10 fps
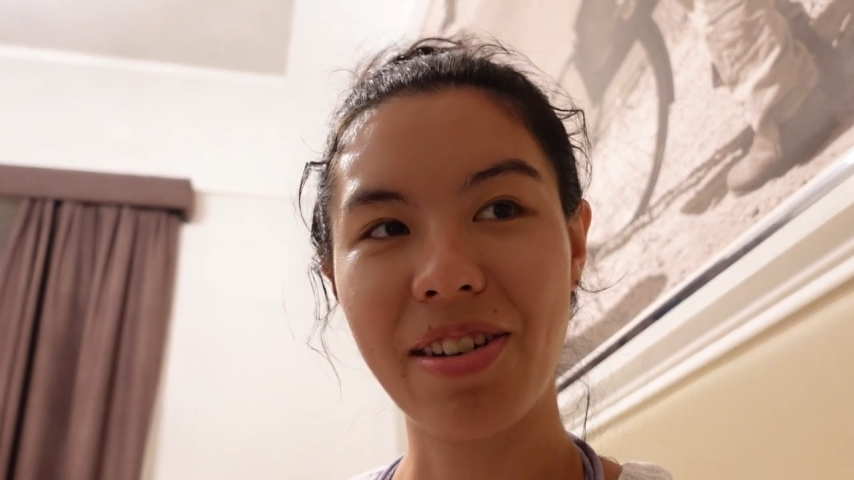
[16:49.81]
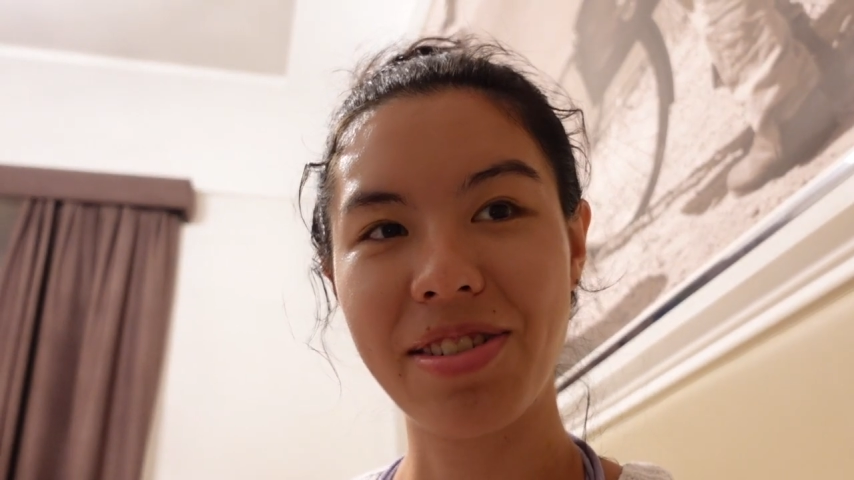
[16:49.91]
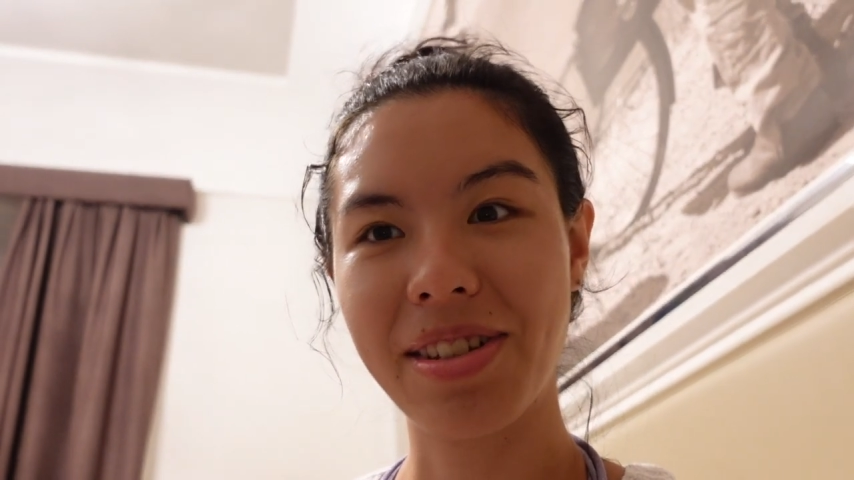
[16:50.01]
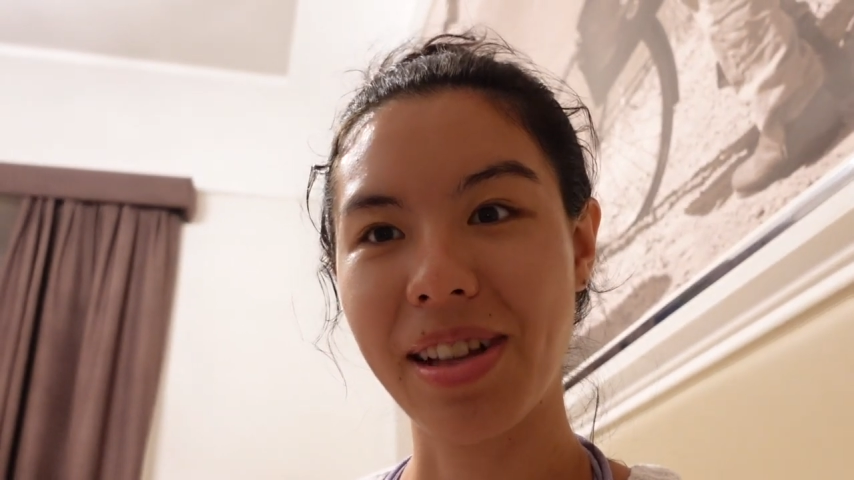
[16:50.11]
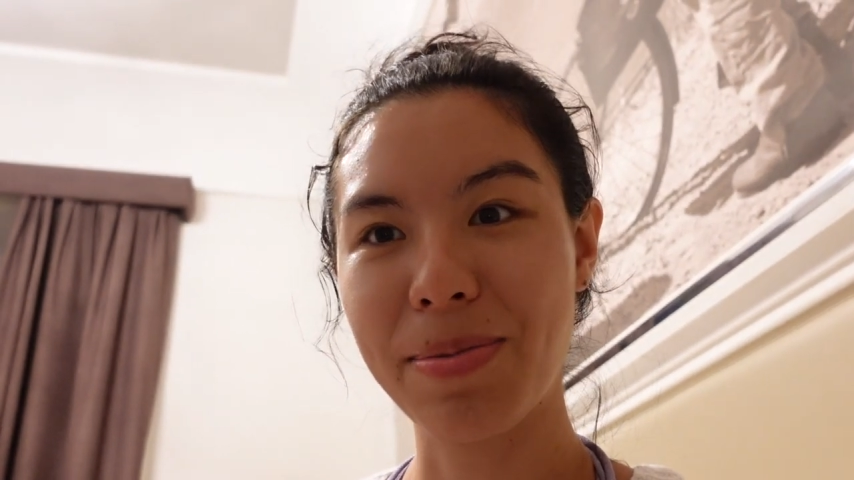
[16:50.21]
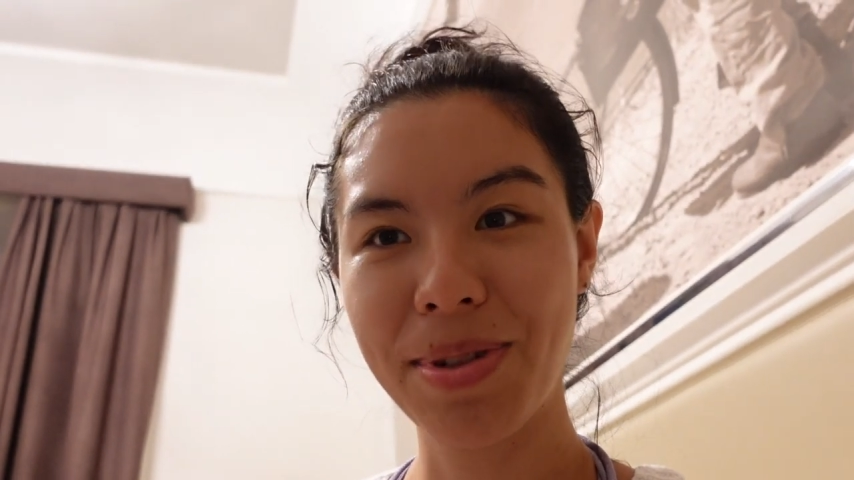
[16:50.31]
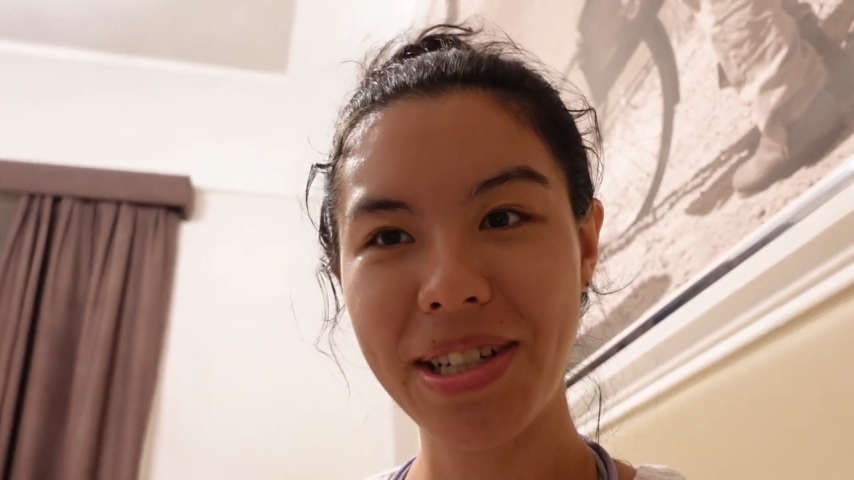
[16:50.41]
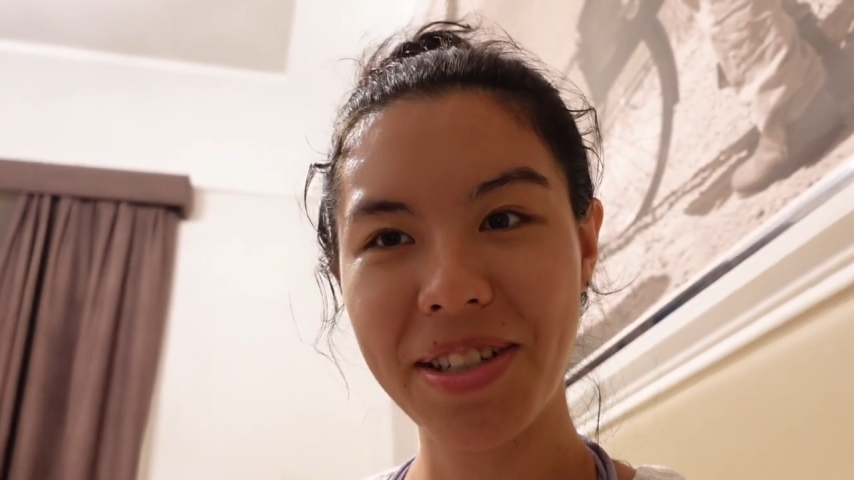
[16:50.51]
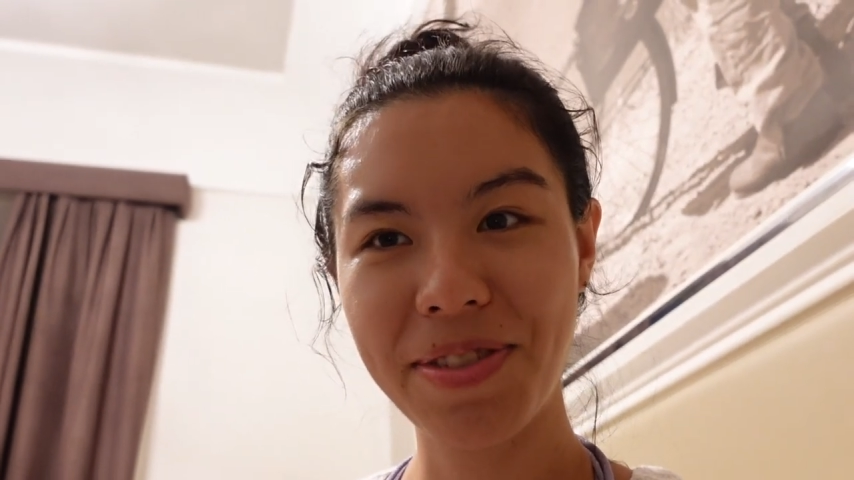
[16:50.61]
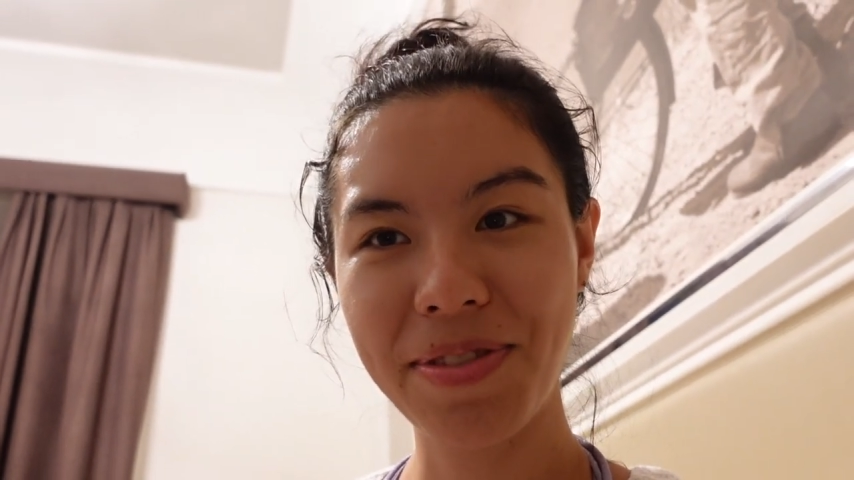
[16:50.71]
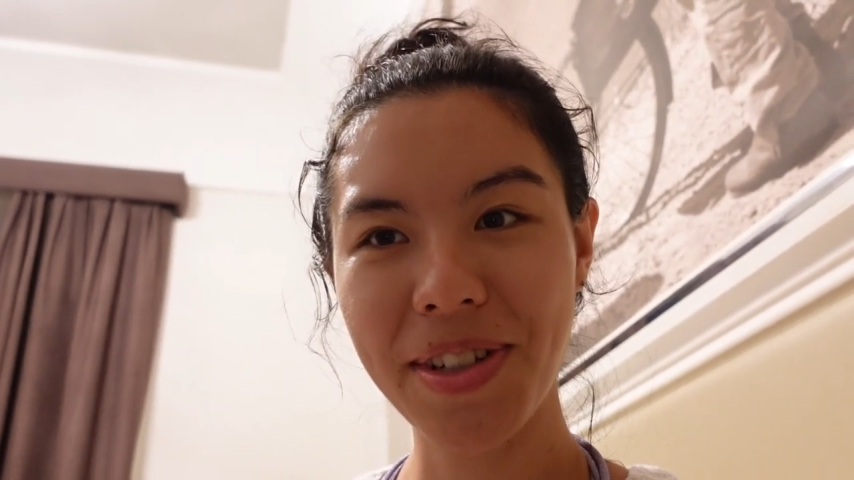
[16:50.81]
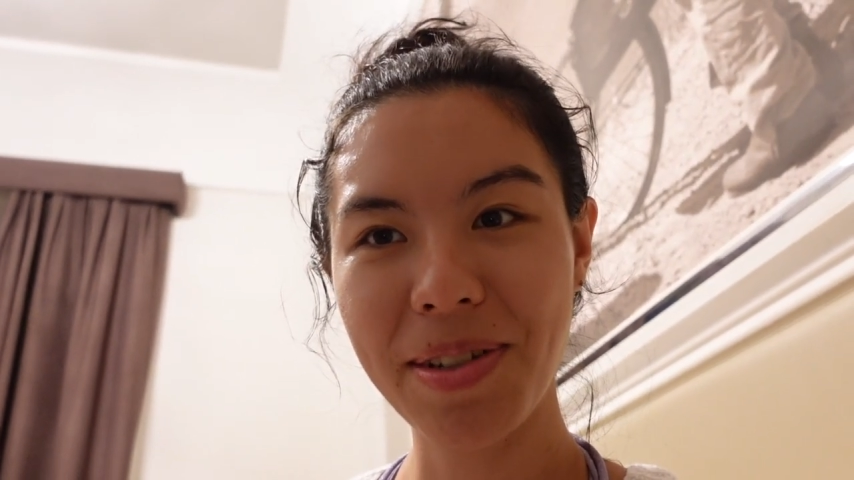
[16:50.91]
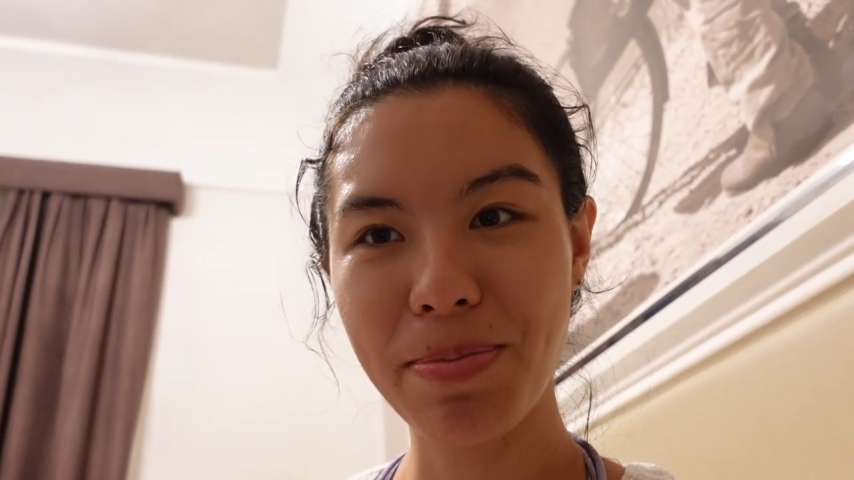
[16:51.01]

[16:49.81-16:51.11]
celebrities feel,